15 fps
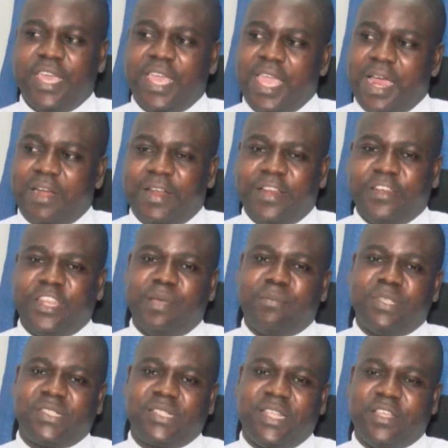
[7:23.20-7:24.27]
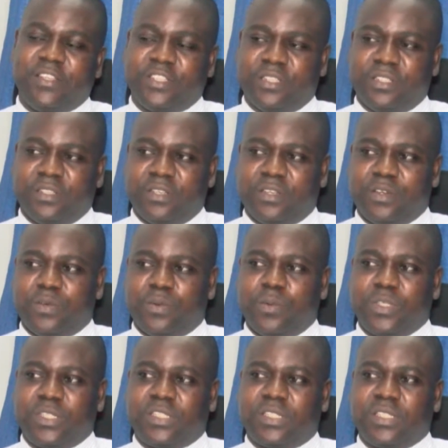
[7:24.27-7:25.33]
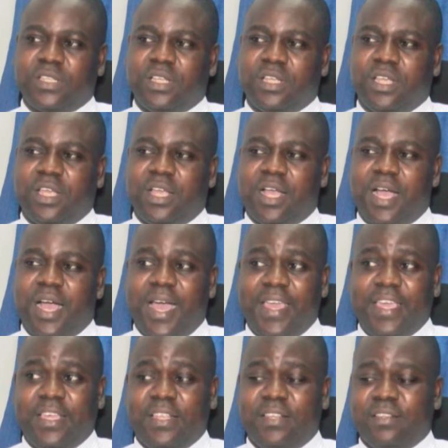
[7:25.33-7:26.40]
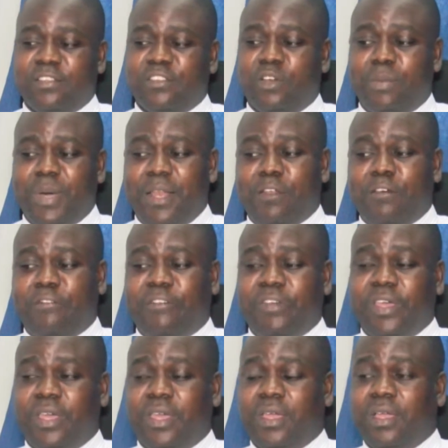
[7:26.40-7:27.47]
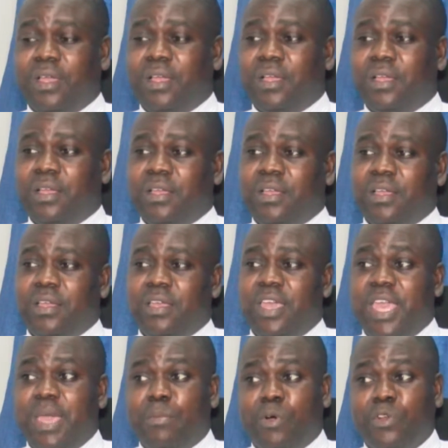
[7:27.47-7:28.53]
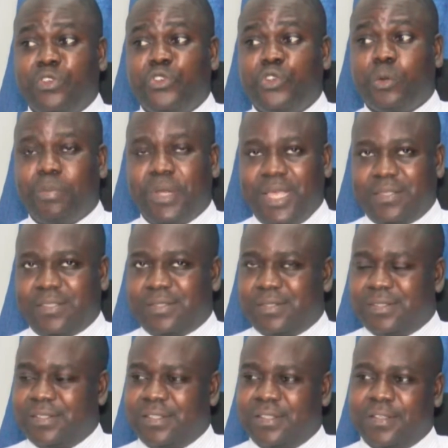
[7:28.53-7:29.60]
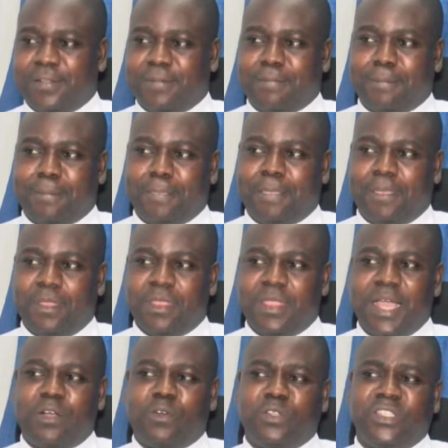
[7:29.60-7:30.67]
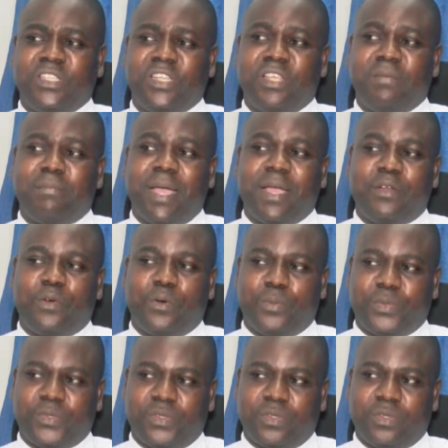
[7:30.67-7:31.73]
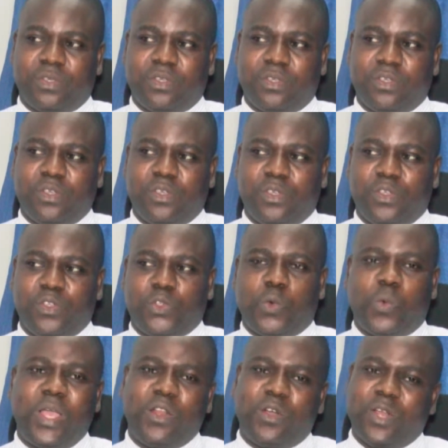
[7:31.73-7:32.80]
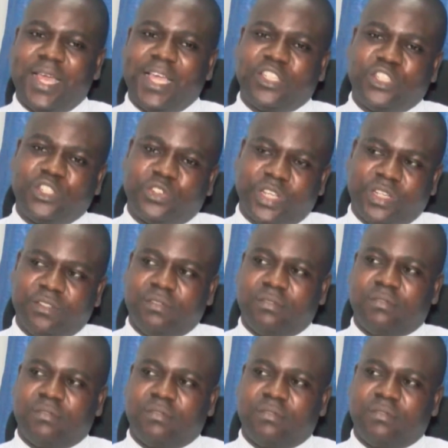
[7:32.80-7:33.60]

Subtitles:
the air around them is laden with high number of airborne droplets that are containing microbes. So when other children